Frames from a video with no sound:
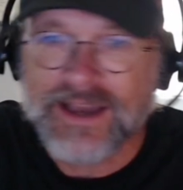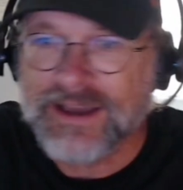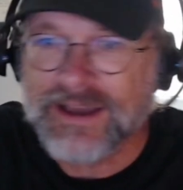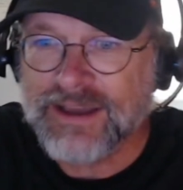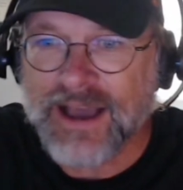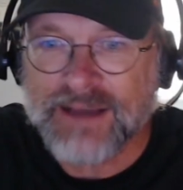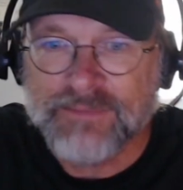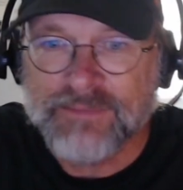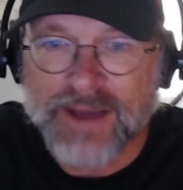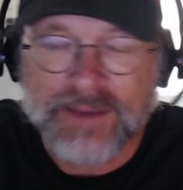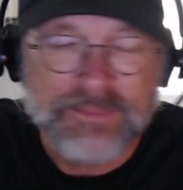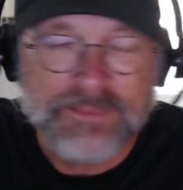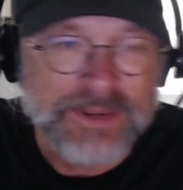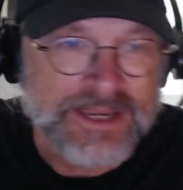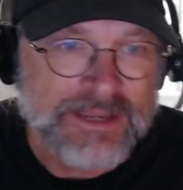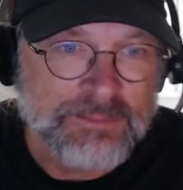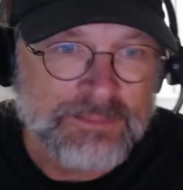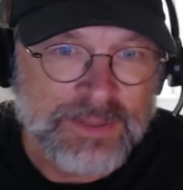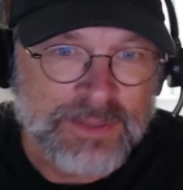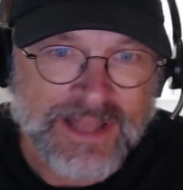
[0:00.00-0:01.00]
I'm being
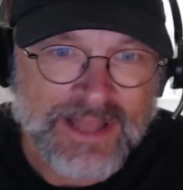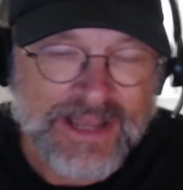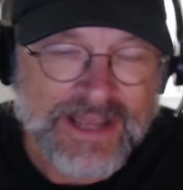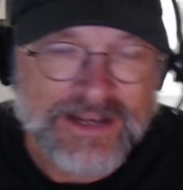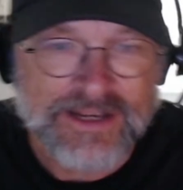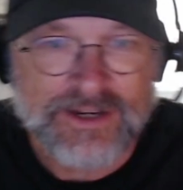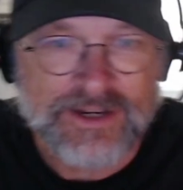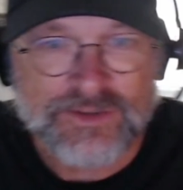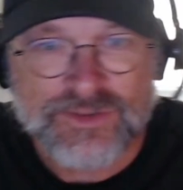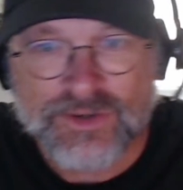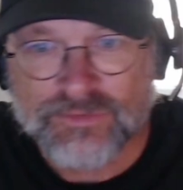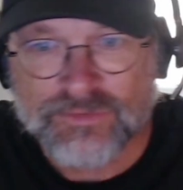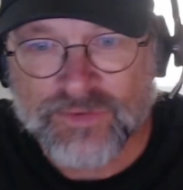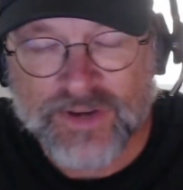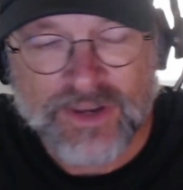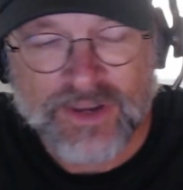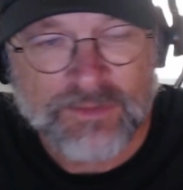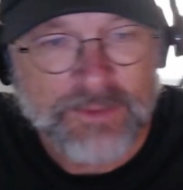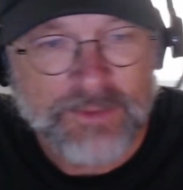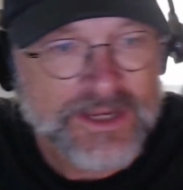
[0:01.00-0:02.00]
impolite here, so
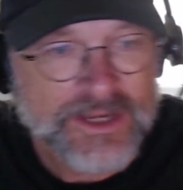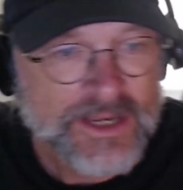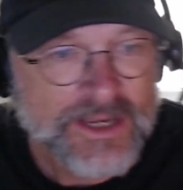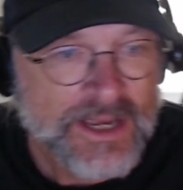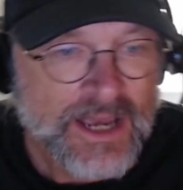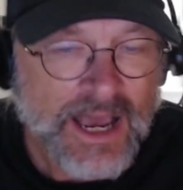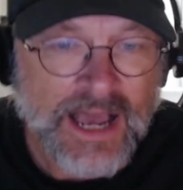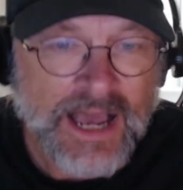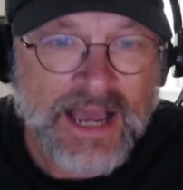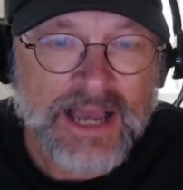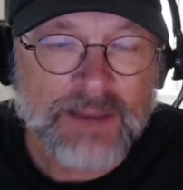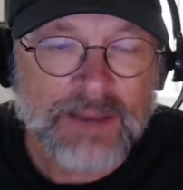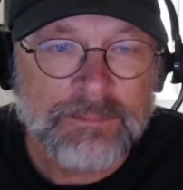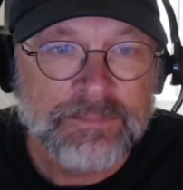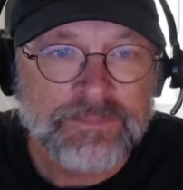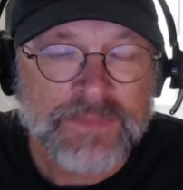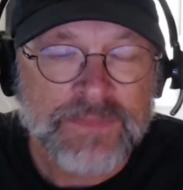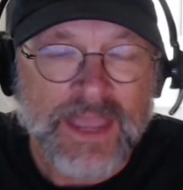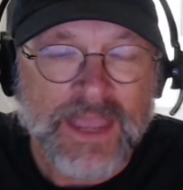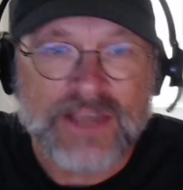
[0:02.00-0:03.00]
forgive me,
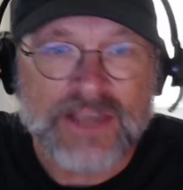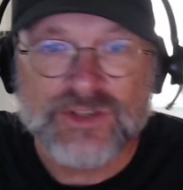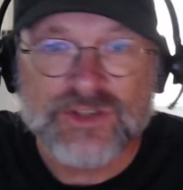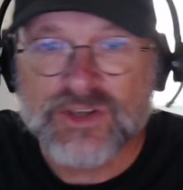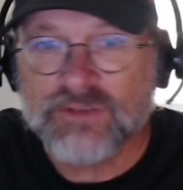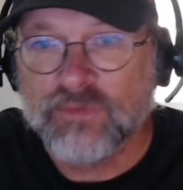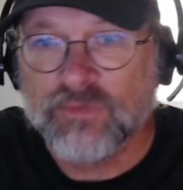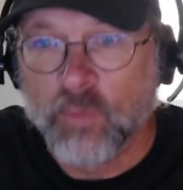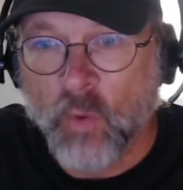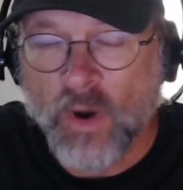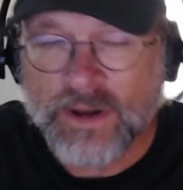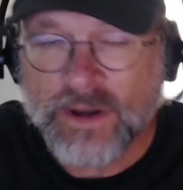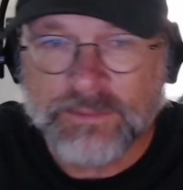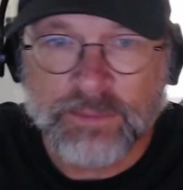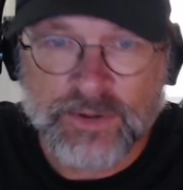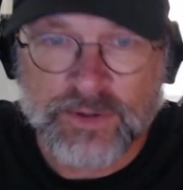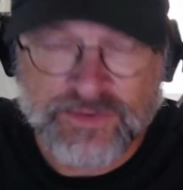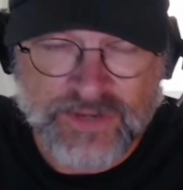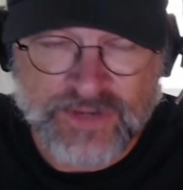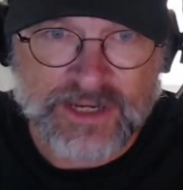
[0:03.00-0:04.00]
is if one
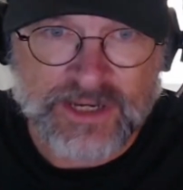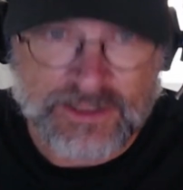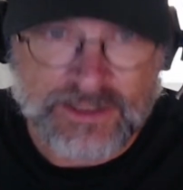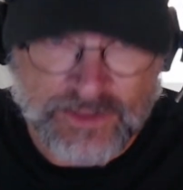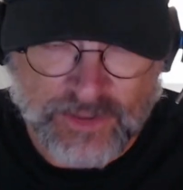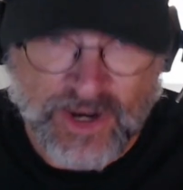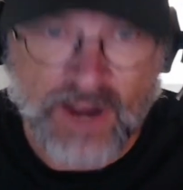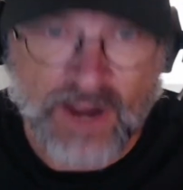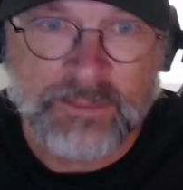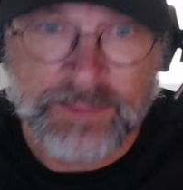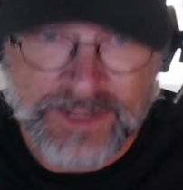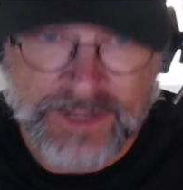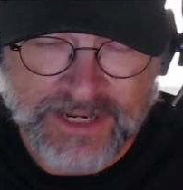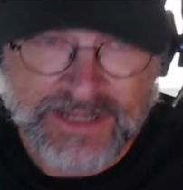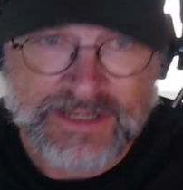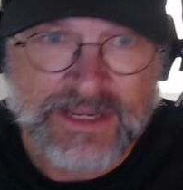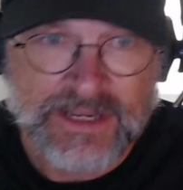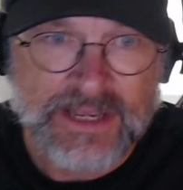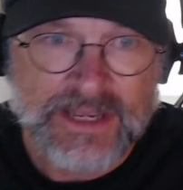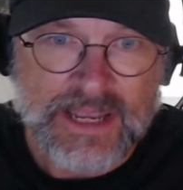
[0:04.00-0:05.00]
particular company
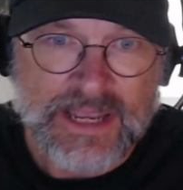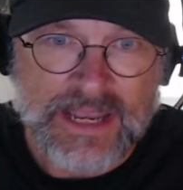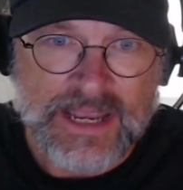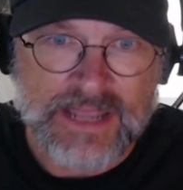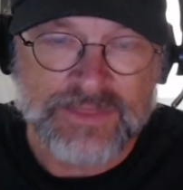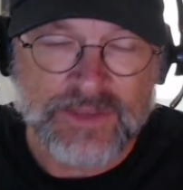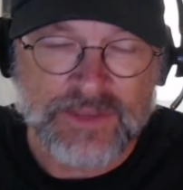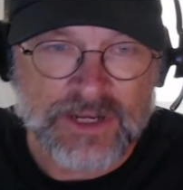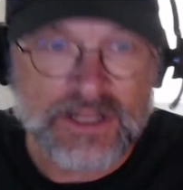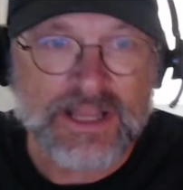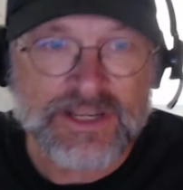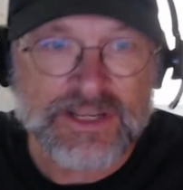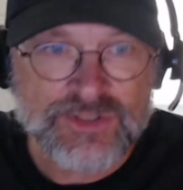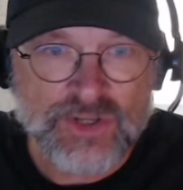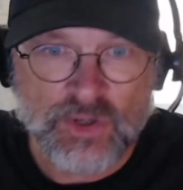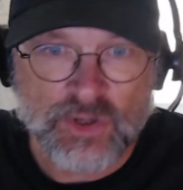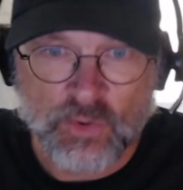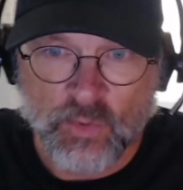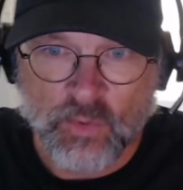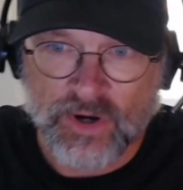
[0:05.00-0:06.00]
in the
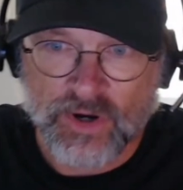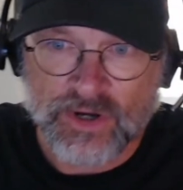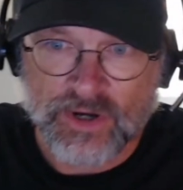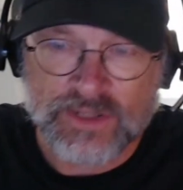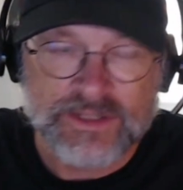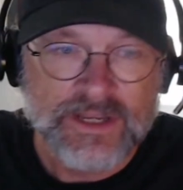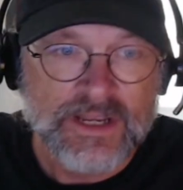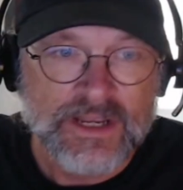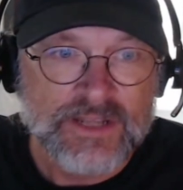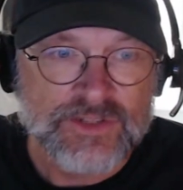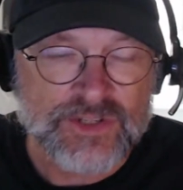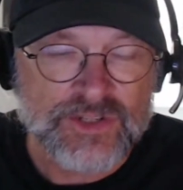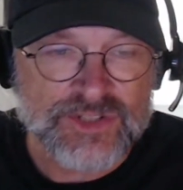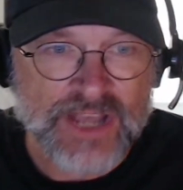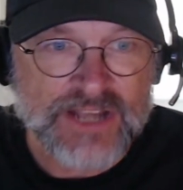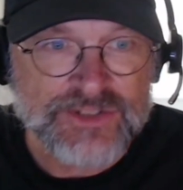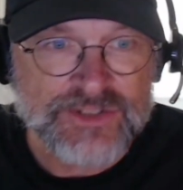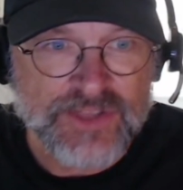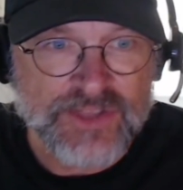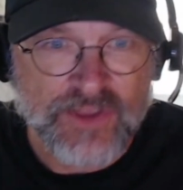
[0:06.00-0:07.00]
classical world
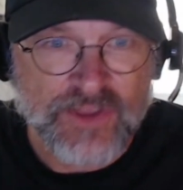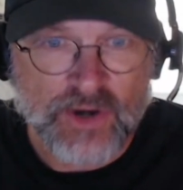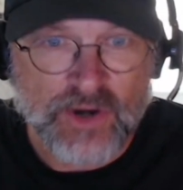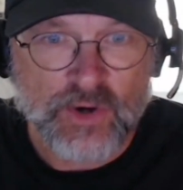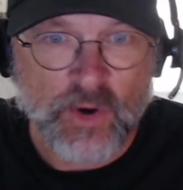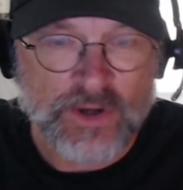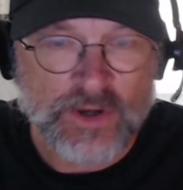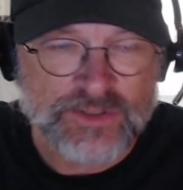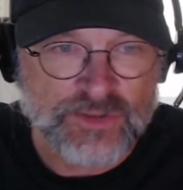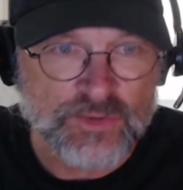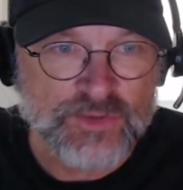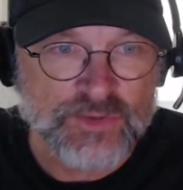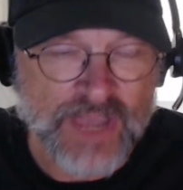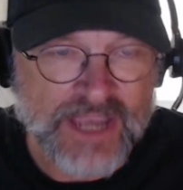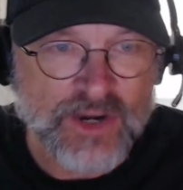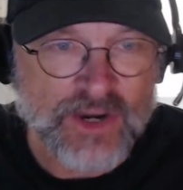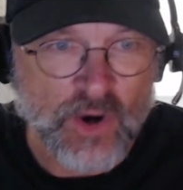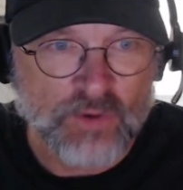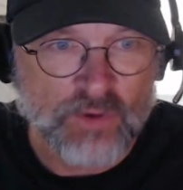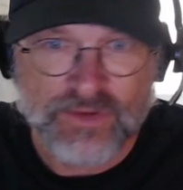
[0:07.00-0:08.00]
decides that they're going to
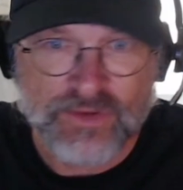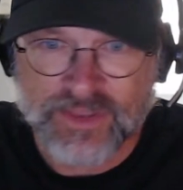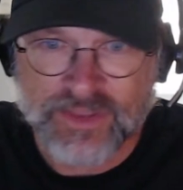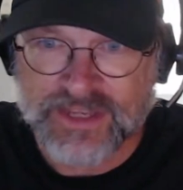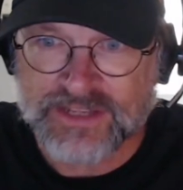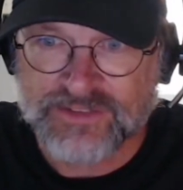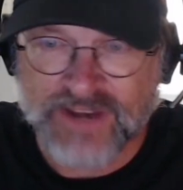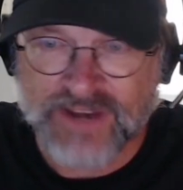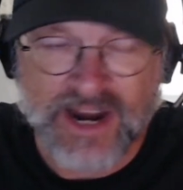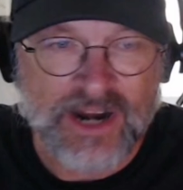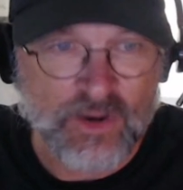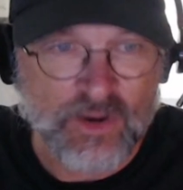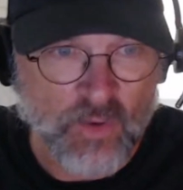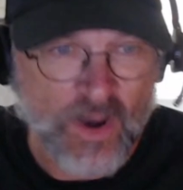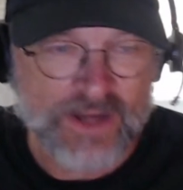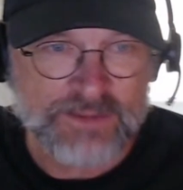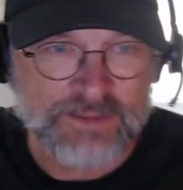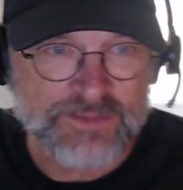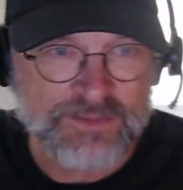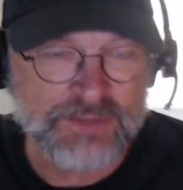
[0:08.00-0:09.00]
take over the entire
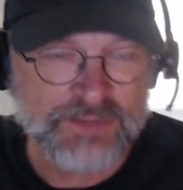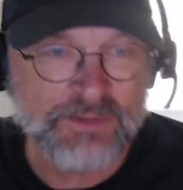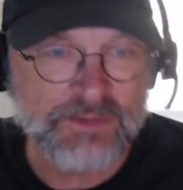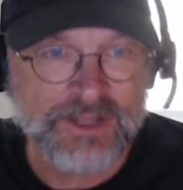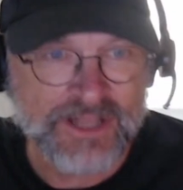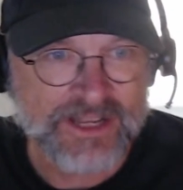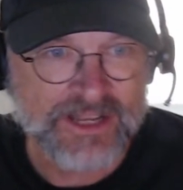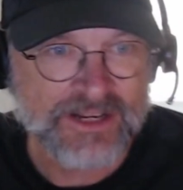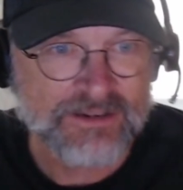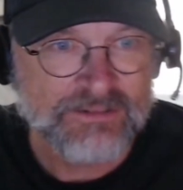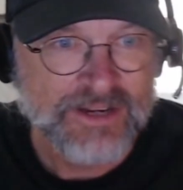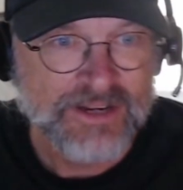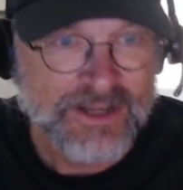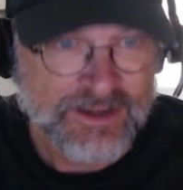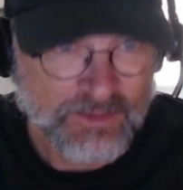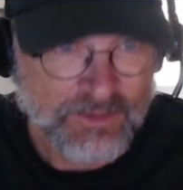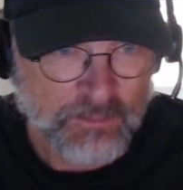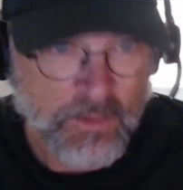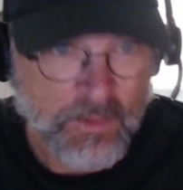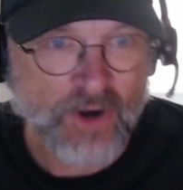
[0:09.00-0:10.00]
quantum simulator
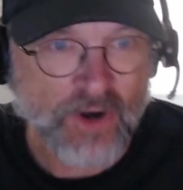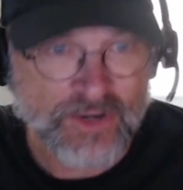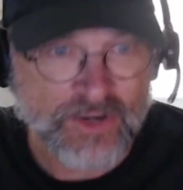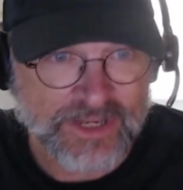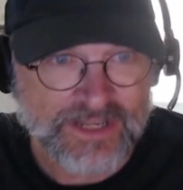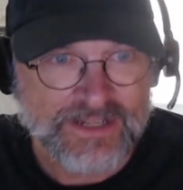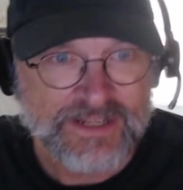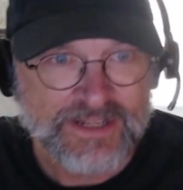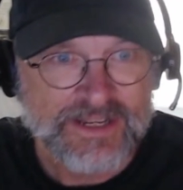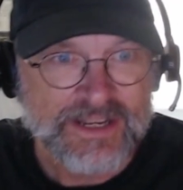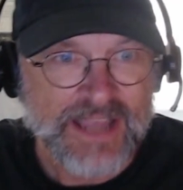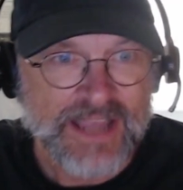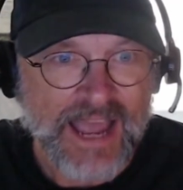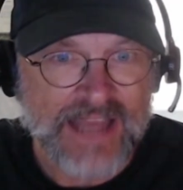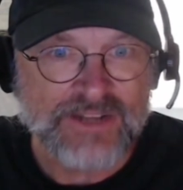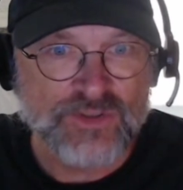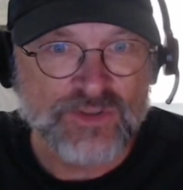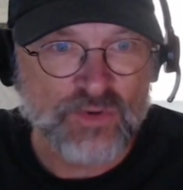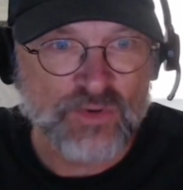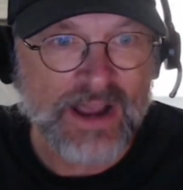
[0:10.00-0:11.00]
market
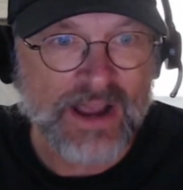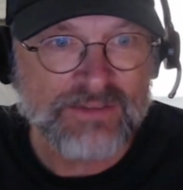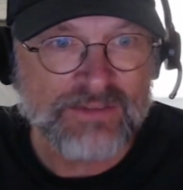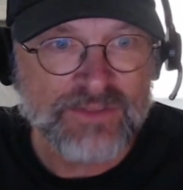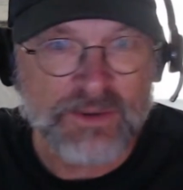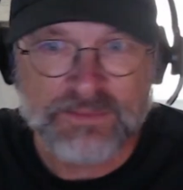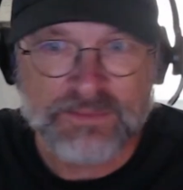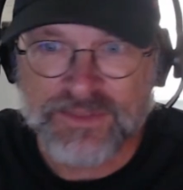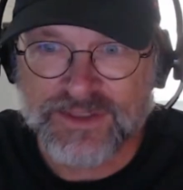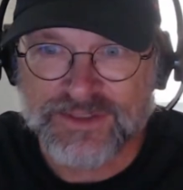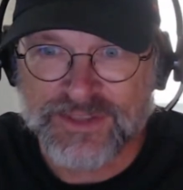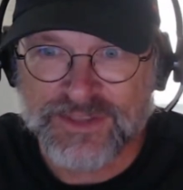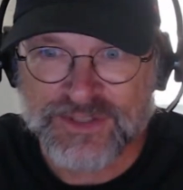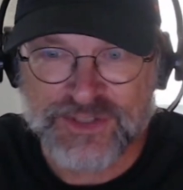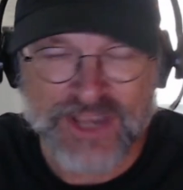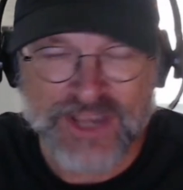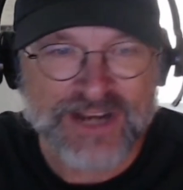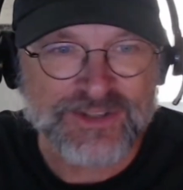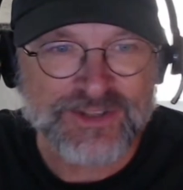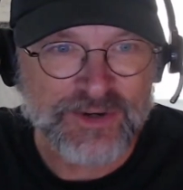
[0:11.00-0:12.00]
and drive the
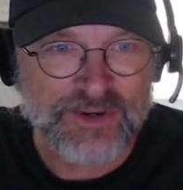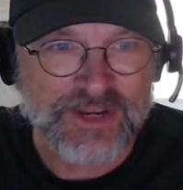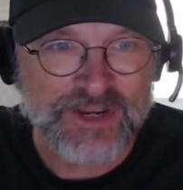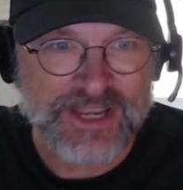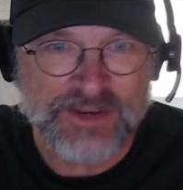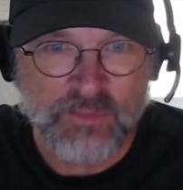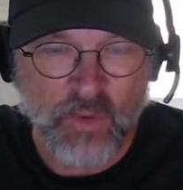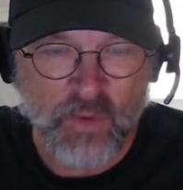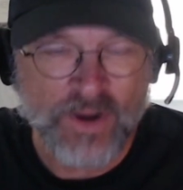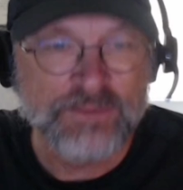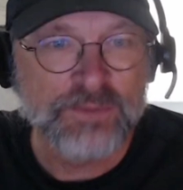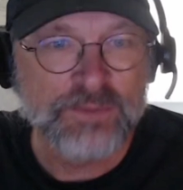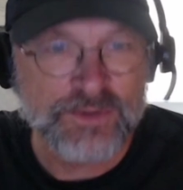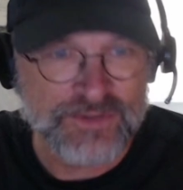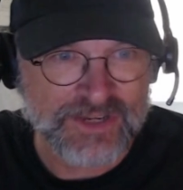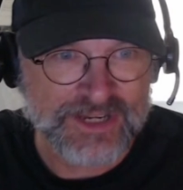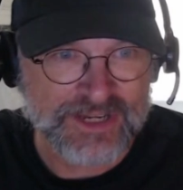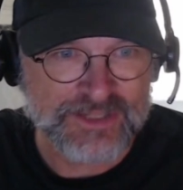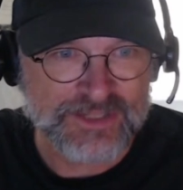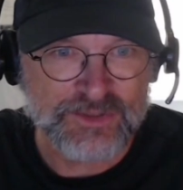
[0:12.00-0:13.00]
sector in one
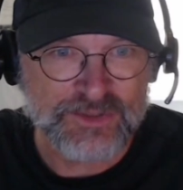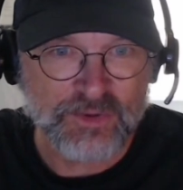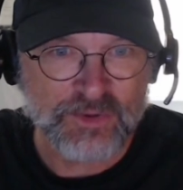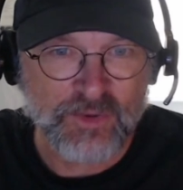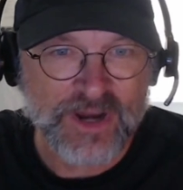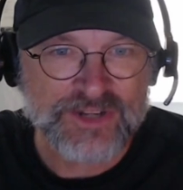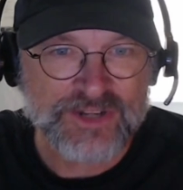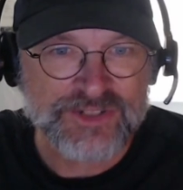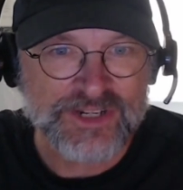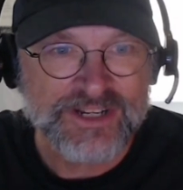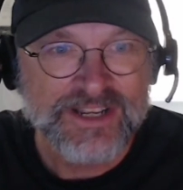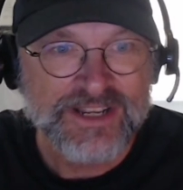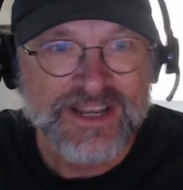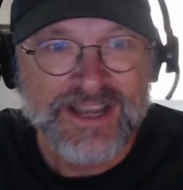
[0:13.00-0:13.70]
particular direction.